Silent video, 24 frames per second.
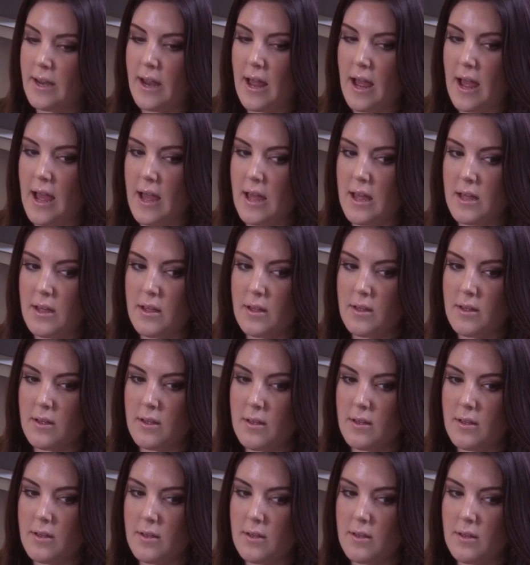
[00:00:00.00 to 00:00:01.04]
and I,
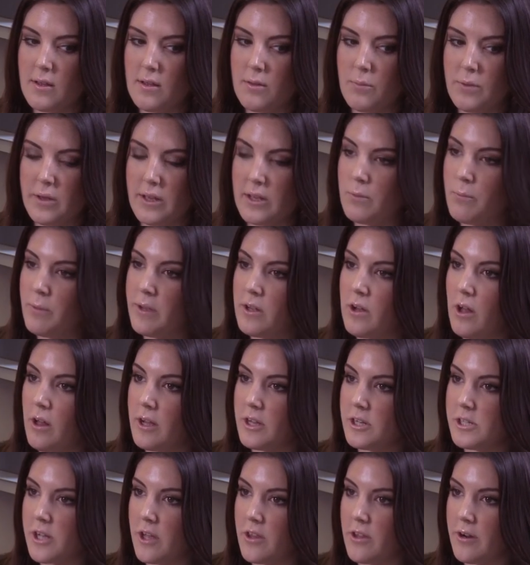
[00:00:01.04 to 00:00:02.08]
we, we call
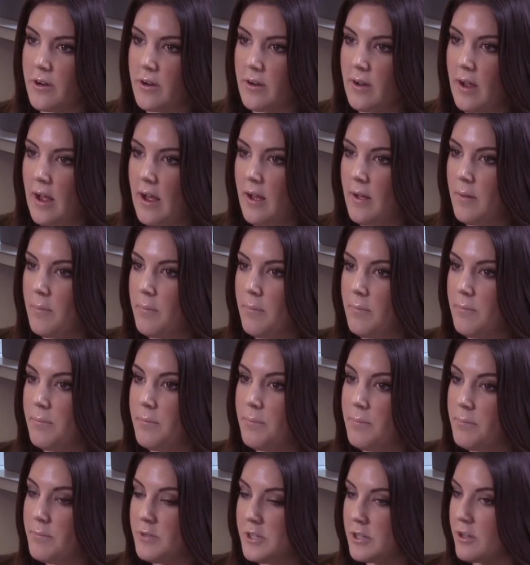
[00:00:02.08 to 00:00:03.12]
each other
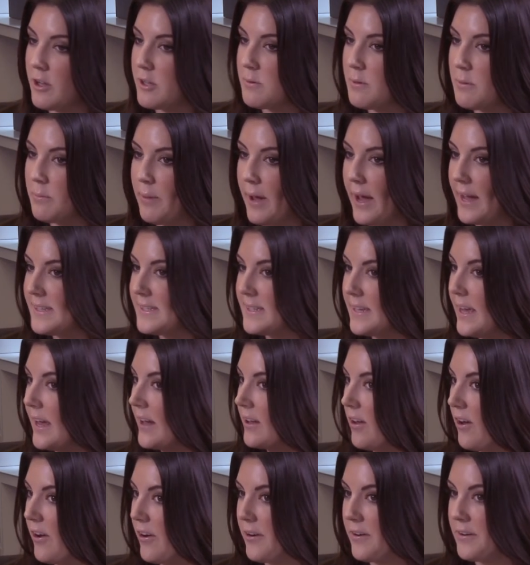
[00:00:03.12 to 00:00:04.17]
she calls me Patsy, I
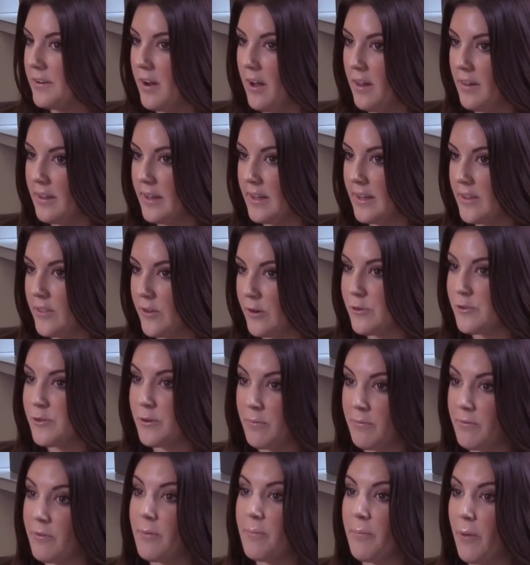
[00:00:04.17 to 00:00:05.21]
call her Dolly. There's
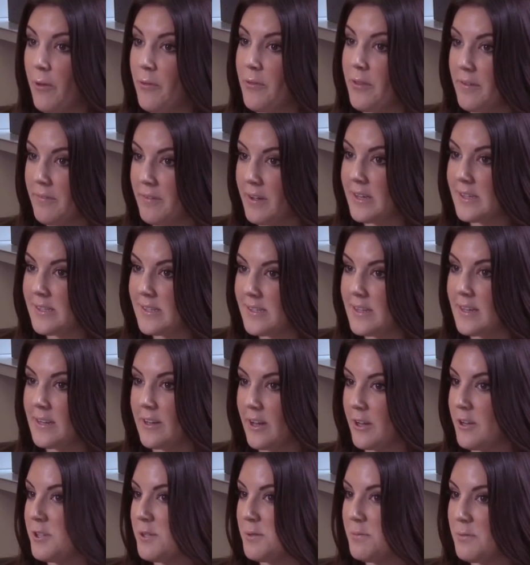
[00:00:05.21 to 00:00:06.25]
room for both of us in
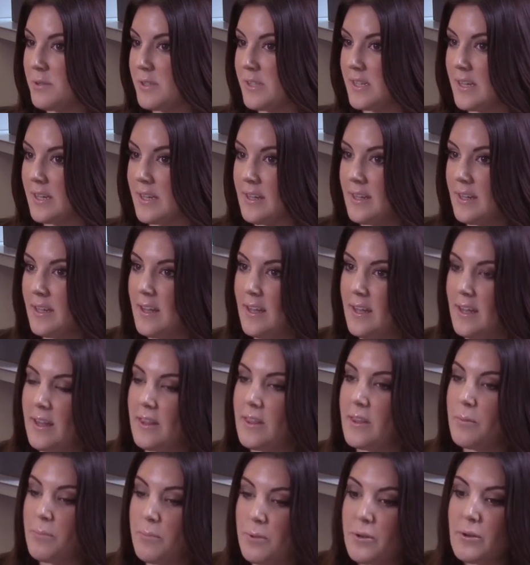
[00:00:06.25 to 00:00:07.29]
country music.
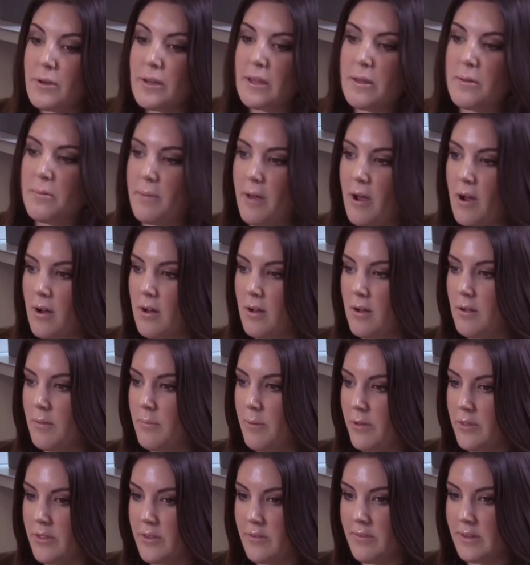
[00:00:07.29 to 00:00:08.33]
The beauty about
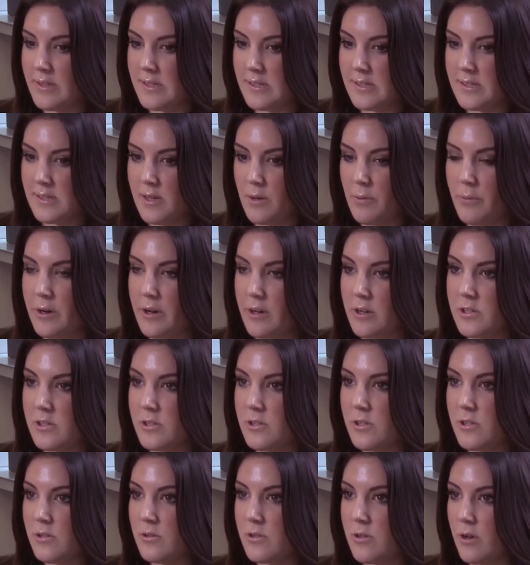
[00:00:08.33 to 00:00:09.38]
both of us is that we're
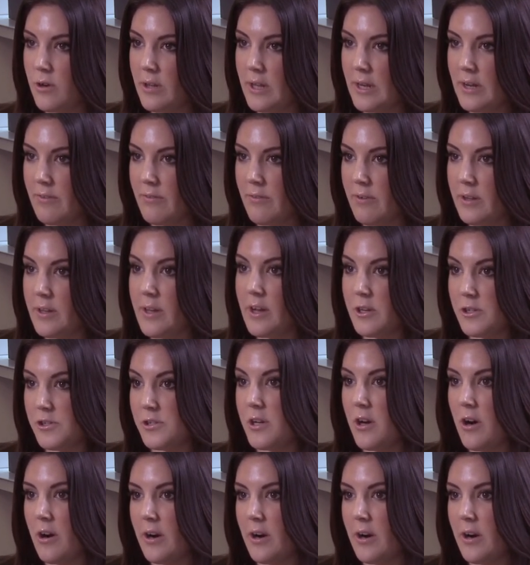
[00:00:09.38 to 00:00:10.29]
two totally different country